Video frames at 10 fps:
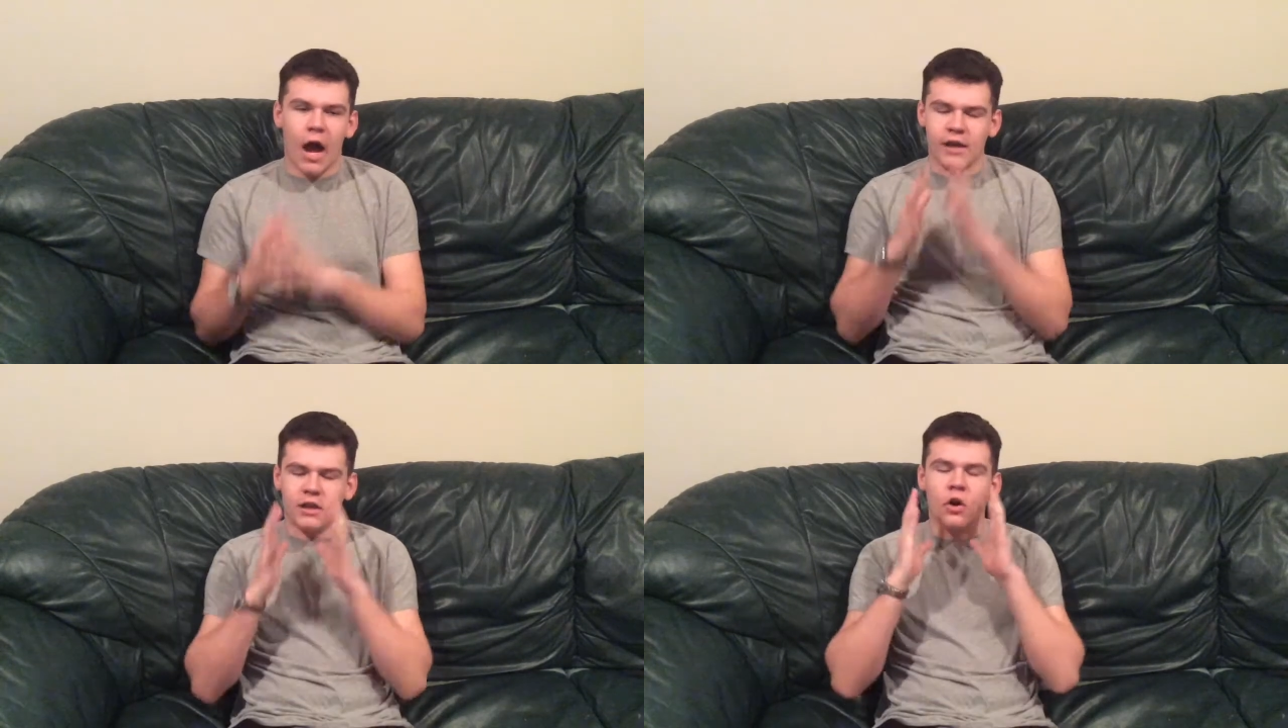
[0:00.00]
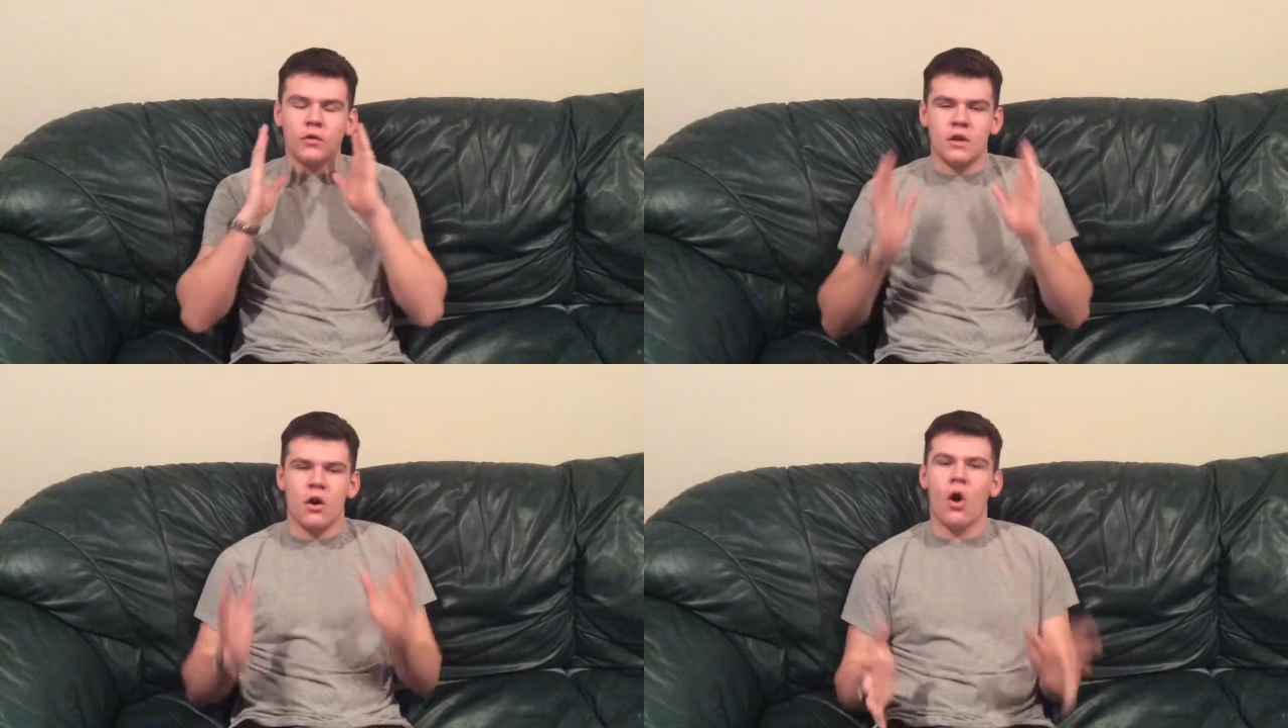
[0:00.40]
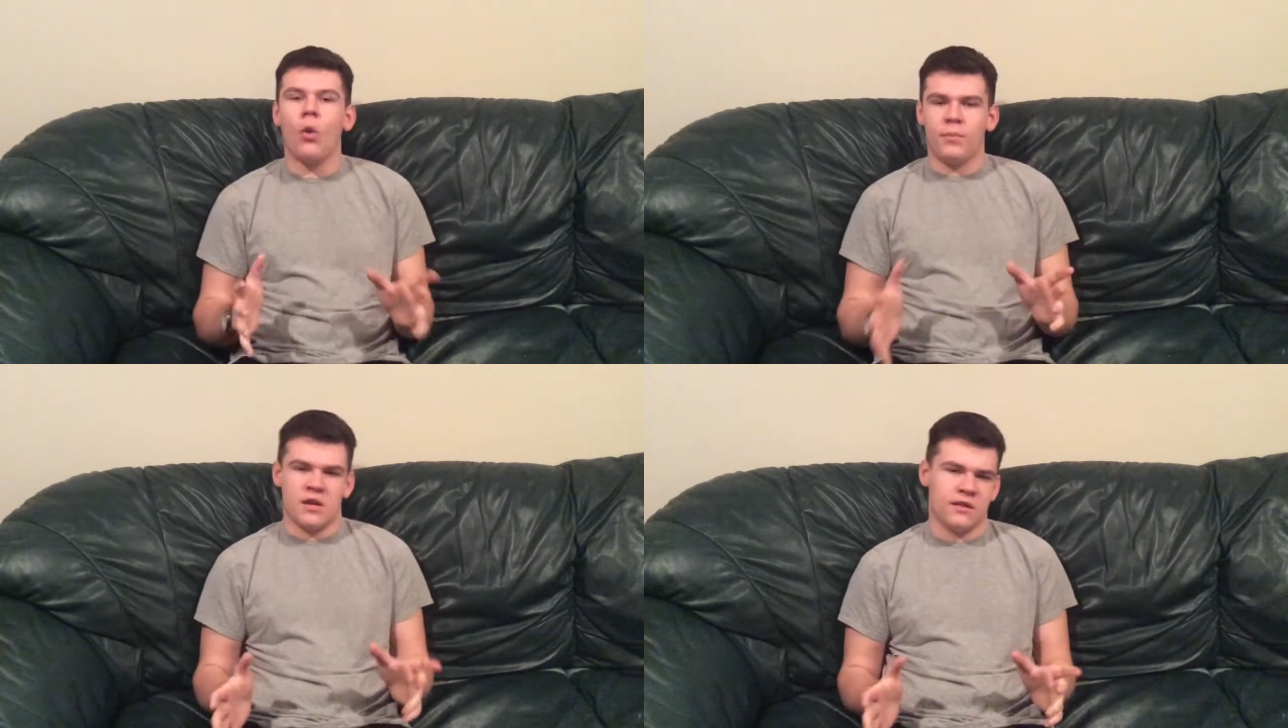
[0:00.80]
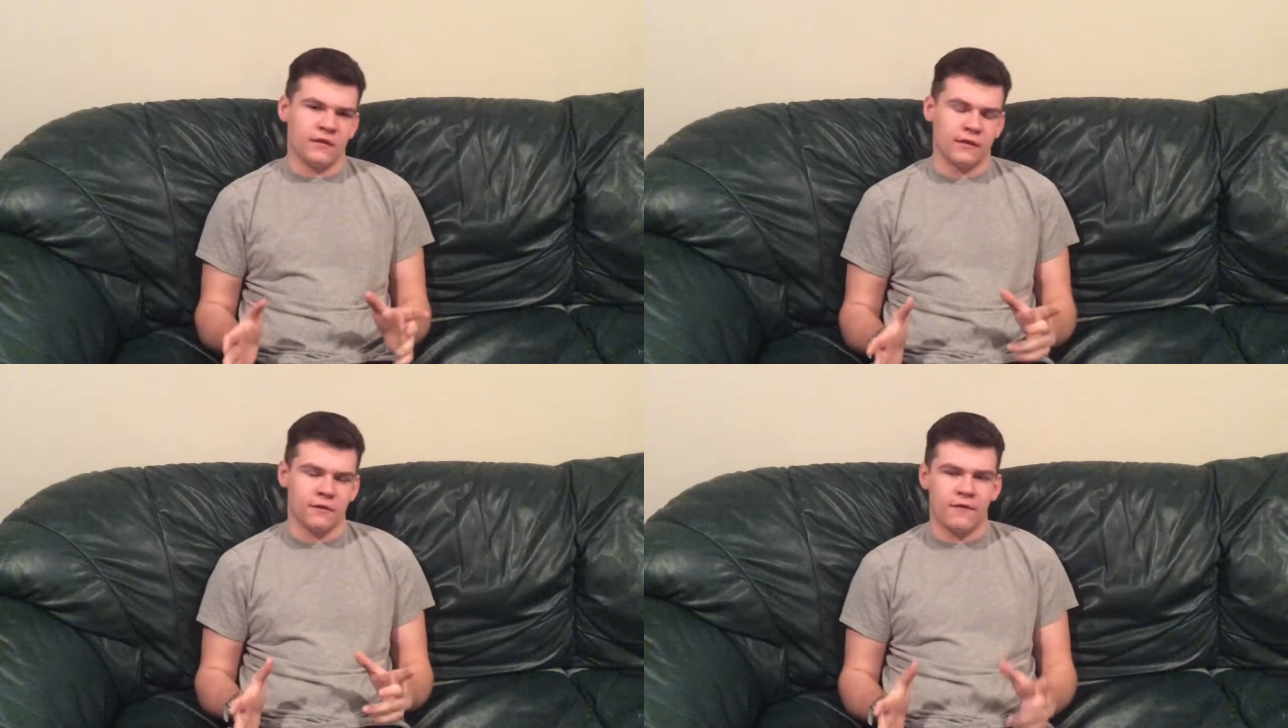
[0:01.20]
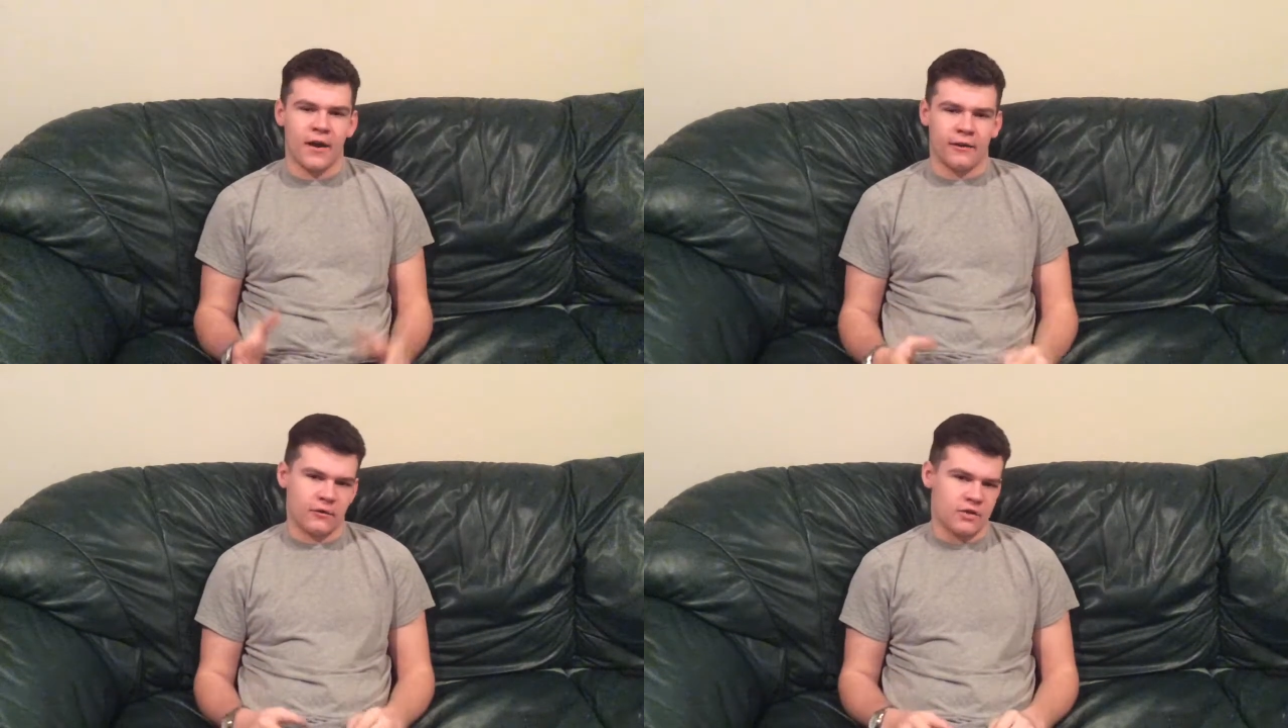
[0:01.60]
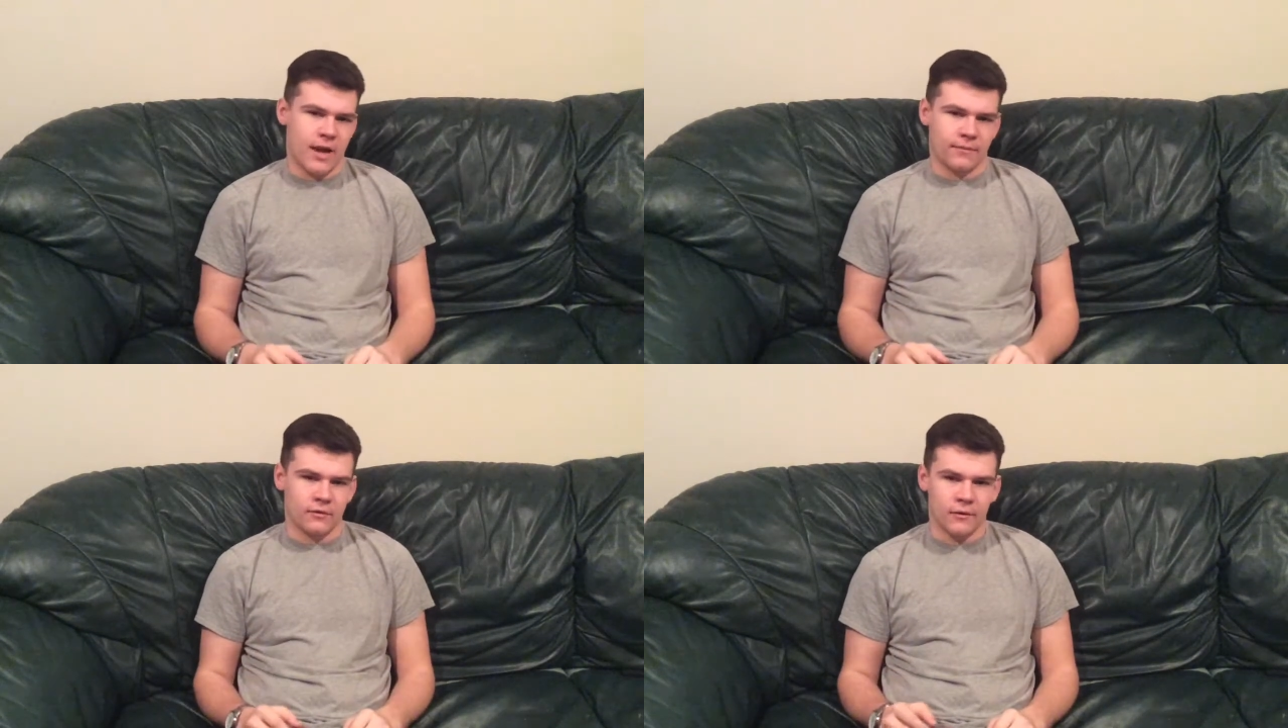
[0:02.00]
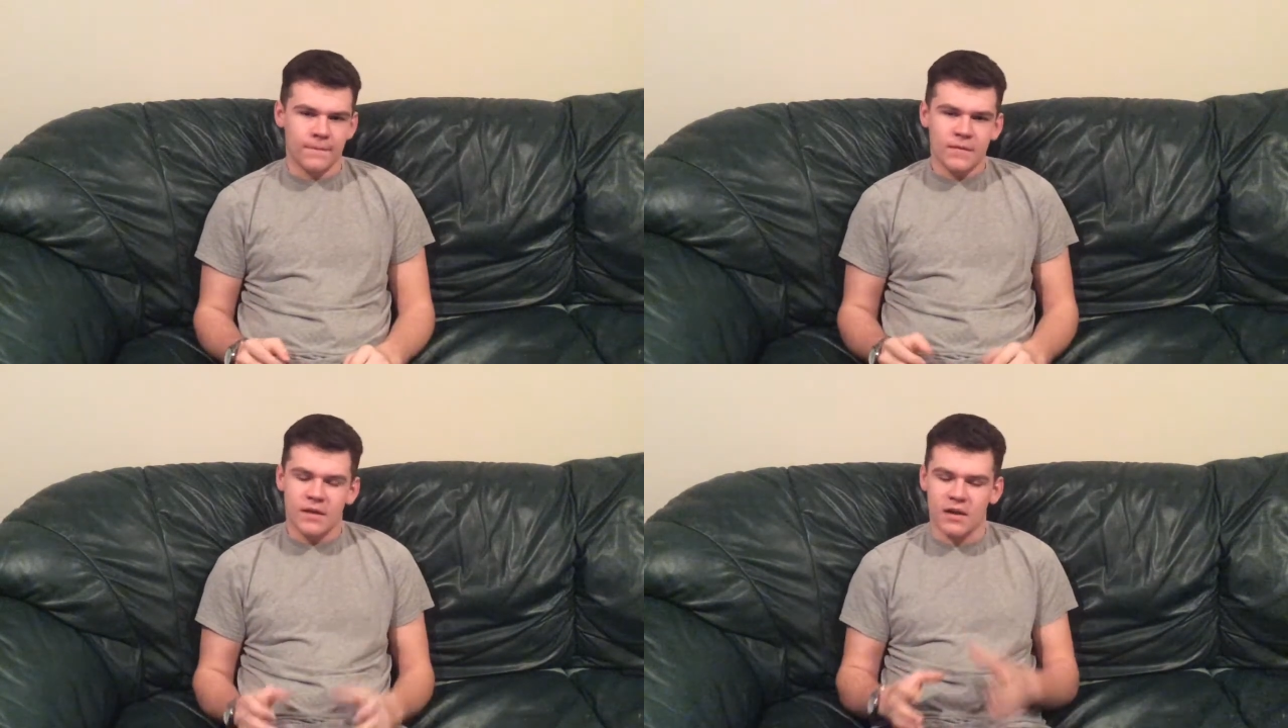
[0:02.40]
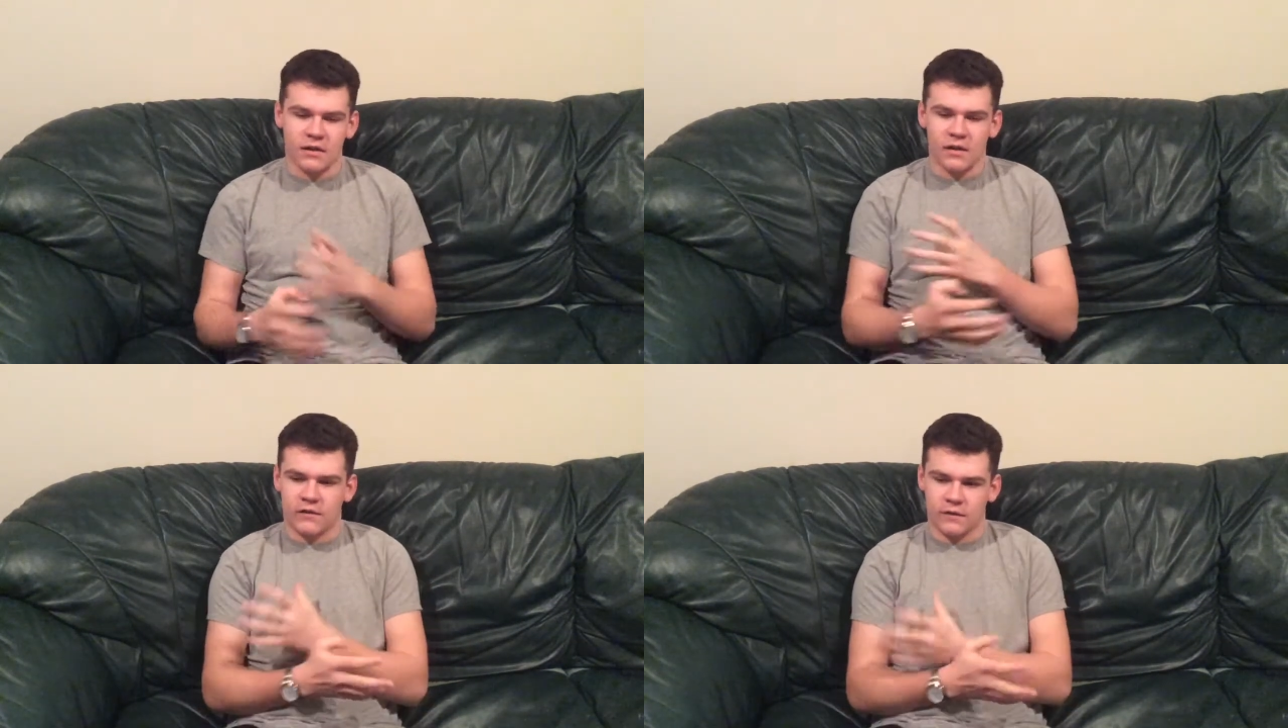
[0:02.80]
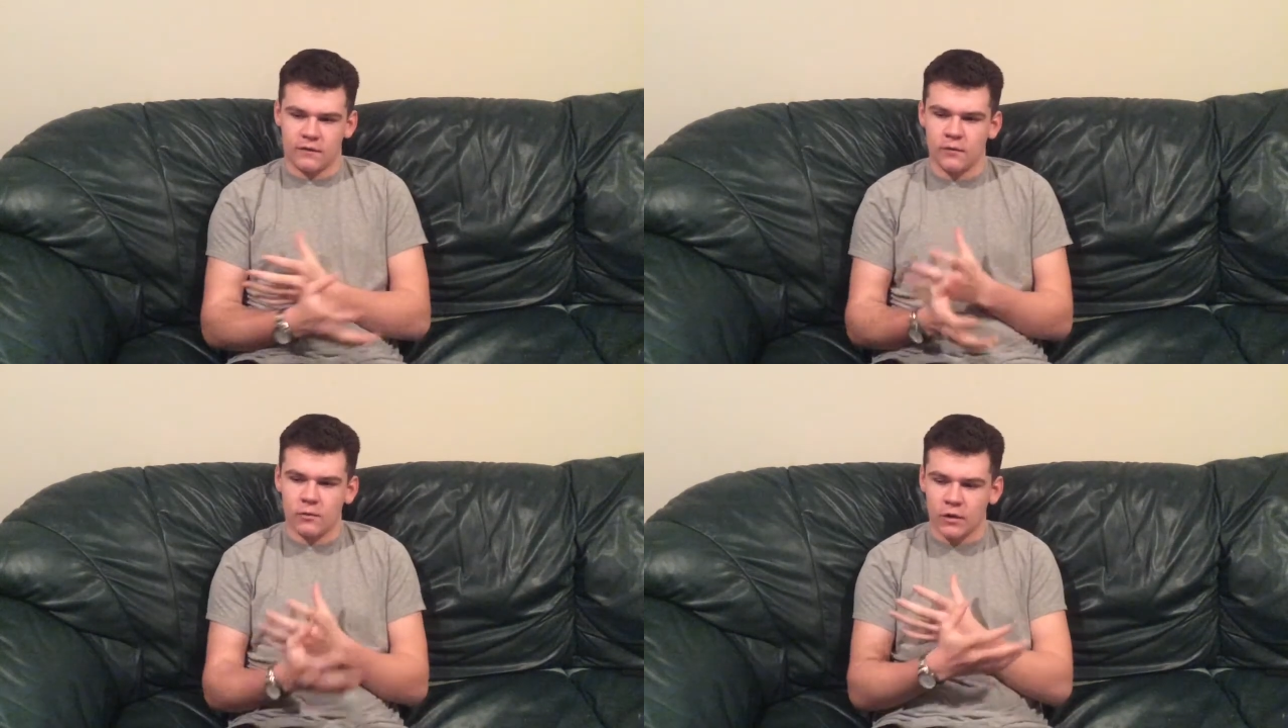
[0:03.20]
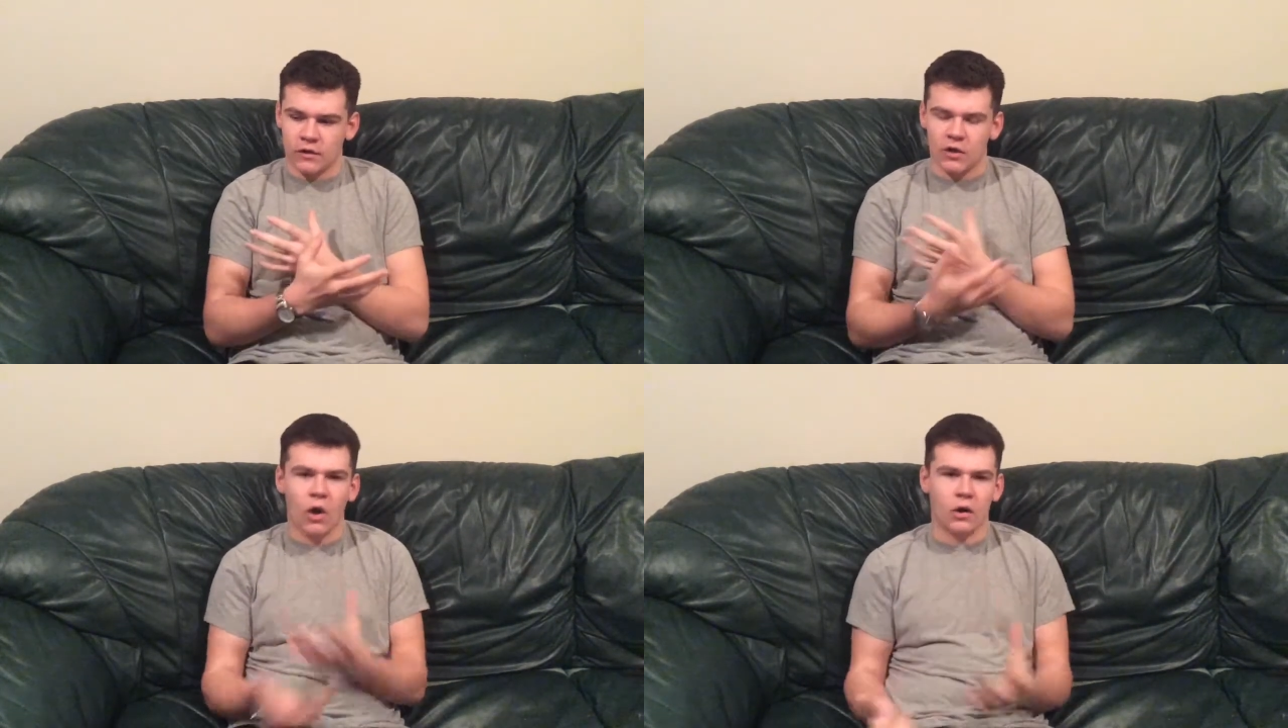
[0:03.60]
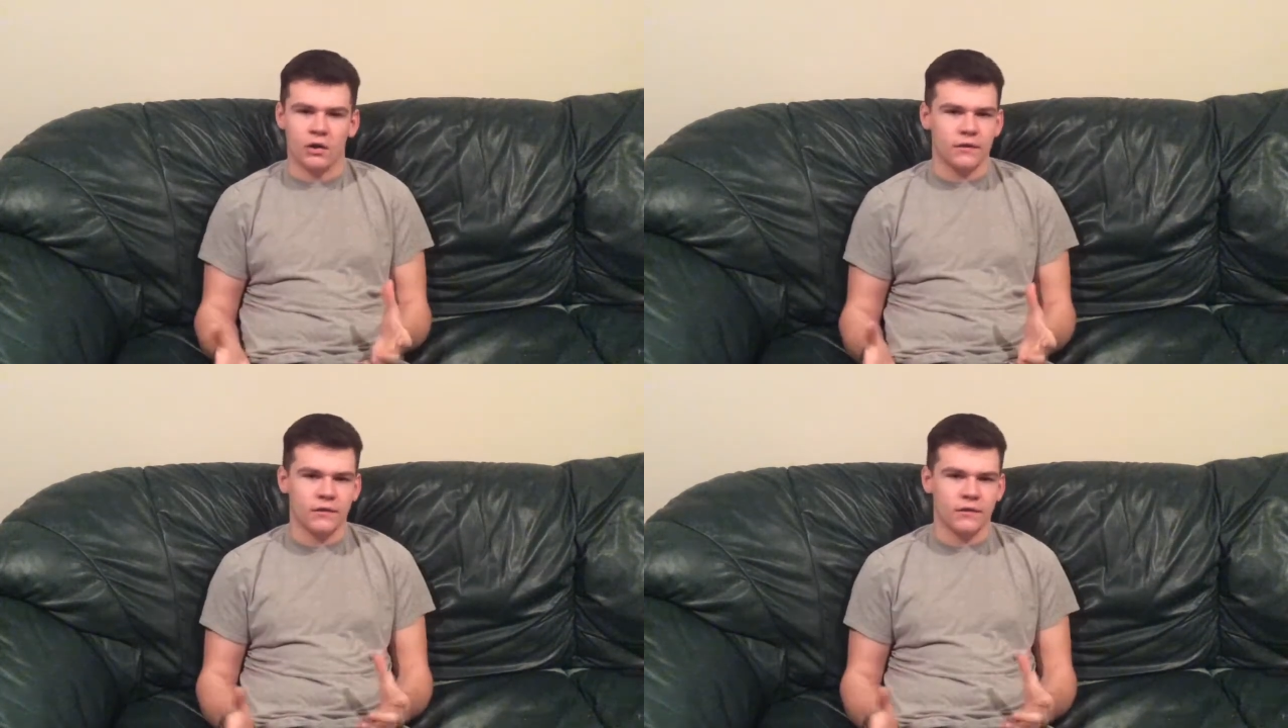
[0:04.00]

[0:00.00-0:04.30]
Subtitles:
I can only hope that this is the final chapter in this retarded